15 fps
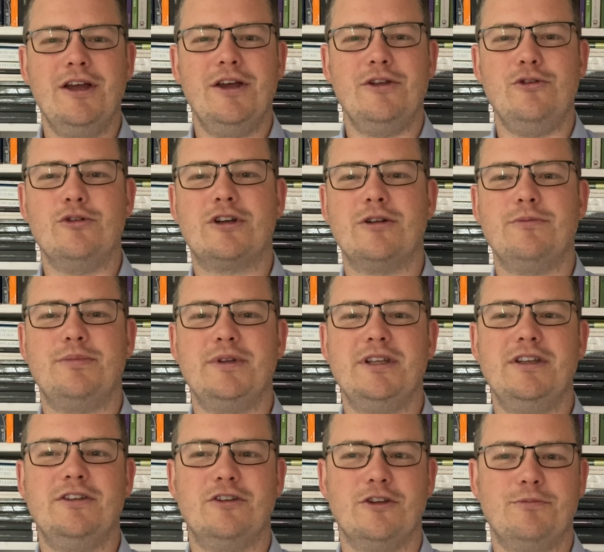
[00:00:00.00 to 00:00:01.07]
You can
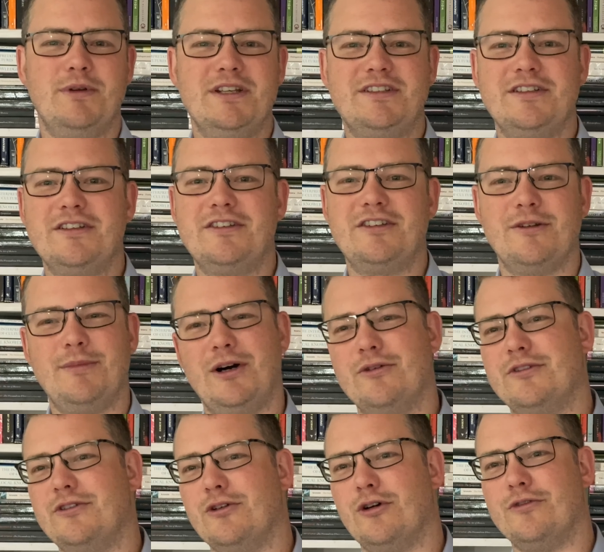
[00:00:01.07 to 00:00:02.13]
be suspicious
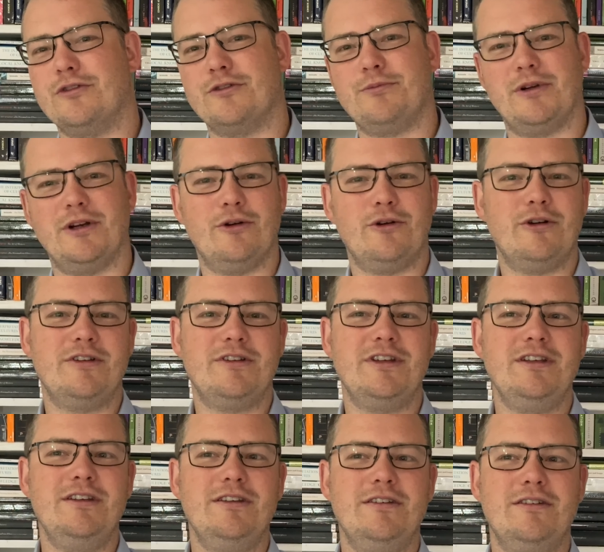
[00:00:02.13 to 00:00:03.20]
about the author's
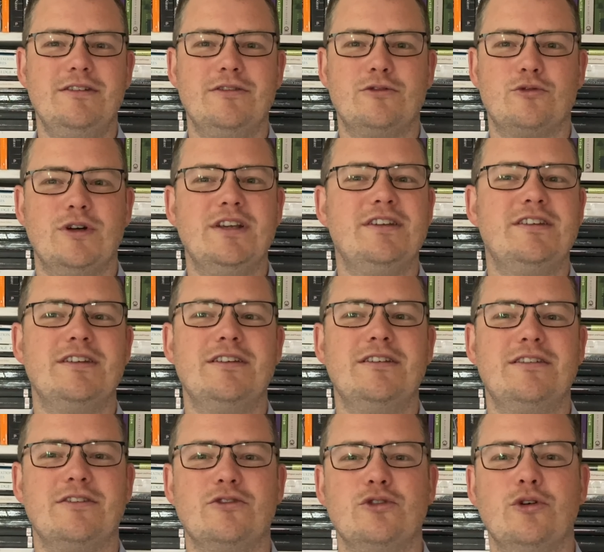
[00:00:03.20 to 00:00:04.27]
priorities, questions
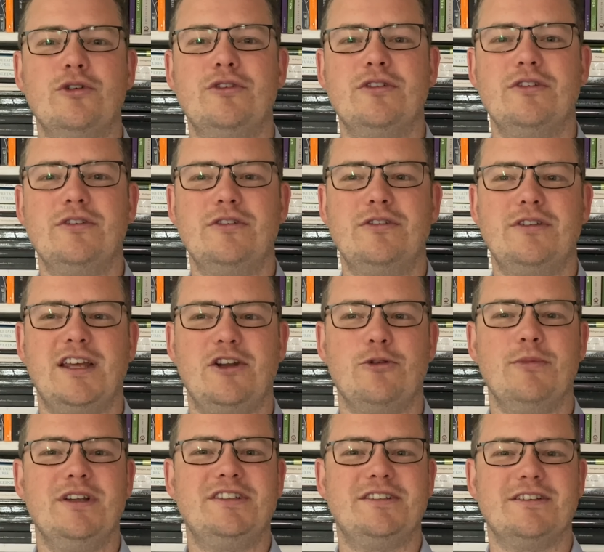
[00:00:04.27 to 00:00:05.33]
and choices and
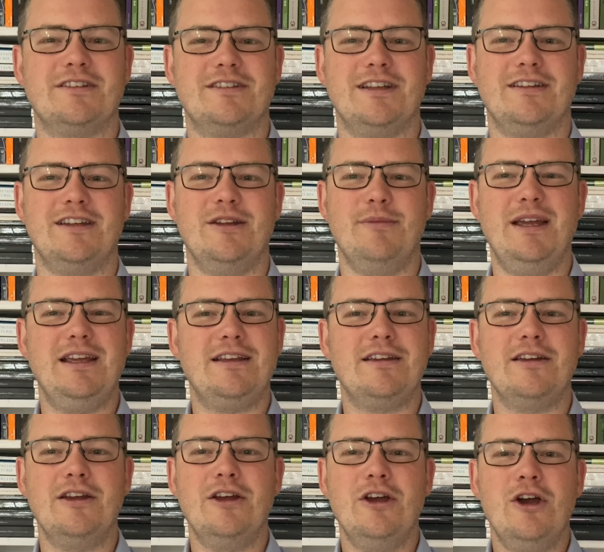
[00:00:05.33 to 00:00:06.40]
omissions that they make,
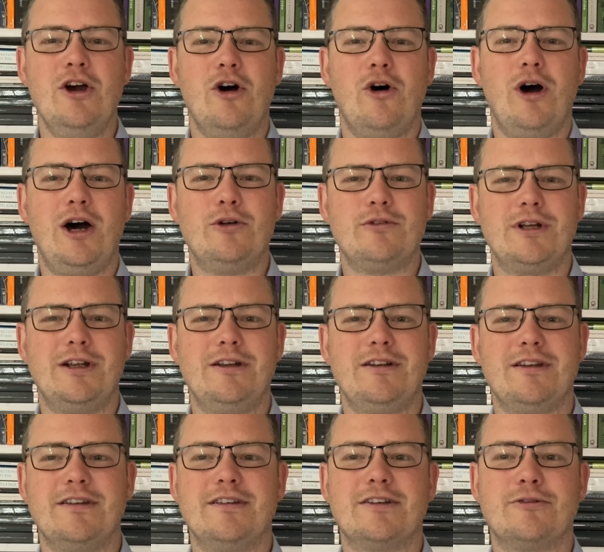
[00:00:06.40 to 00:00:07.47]
or outright
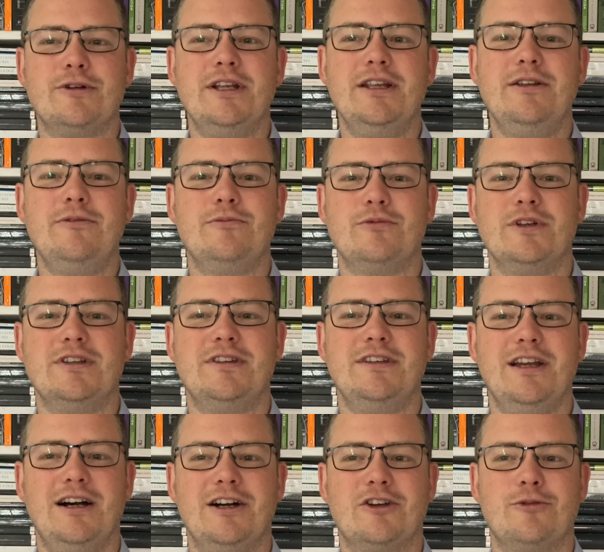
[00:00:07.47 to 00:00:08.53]
disagree with the
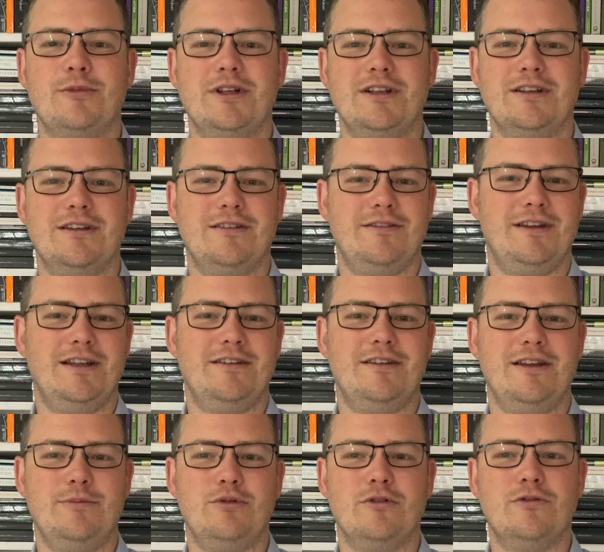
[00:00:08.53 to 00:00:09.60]
argument that they
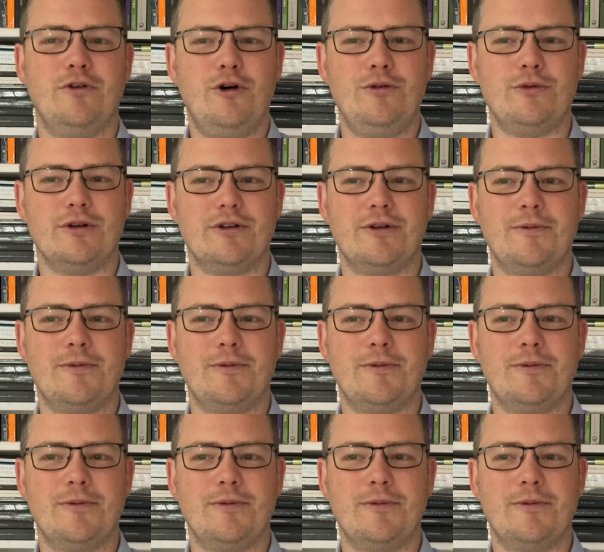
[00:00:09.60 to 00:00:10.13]
put forward.